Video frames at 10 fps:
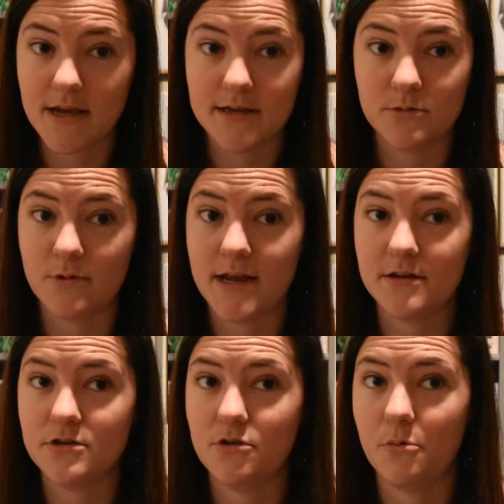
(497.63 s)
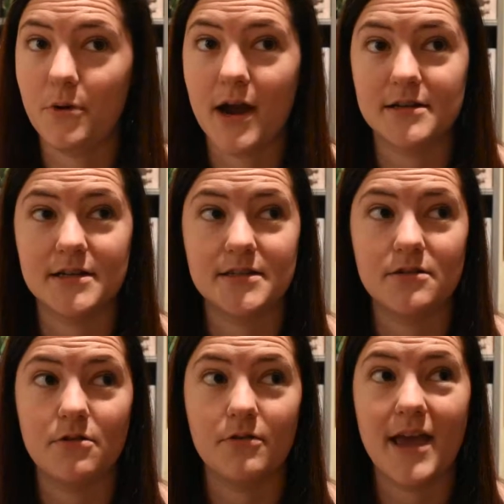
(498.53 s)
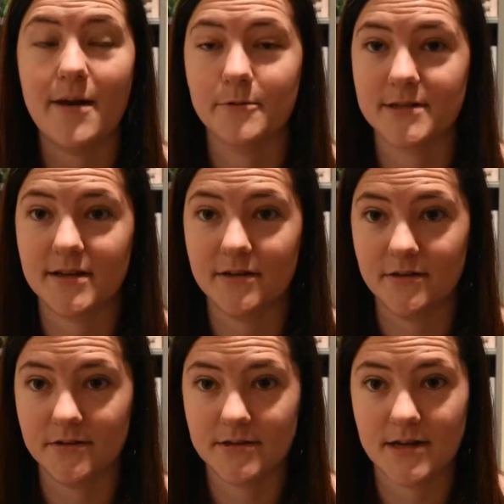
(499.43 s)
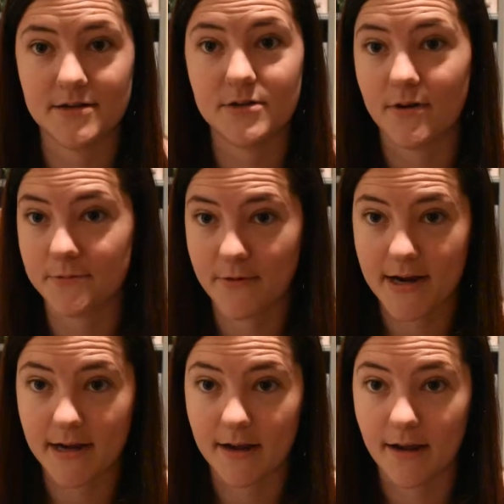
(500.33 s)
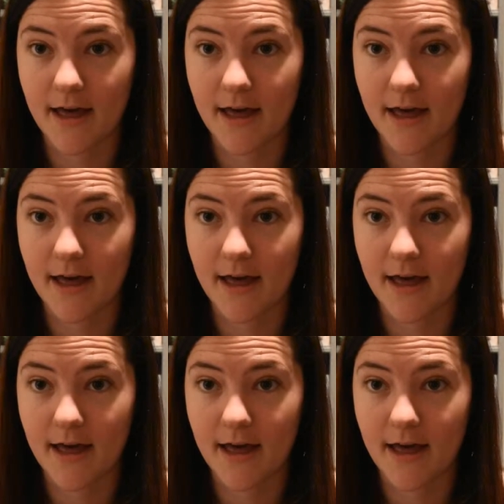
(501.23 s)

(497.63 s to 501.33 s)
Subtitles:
as a way to practice, you know, camera skills and script writing,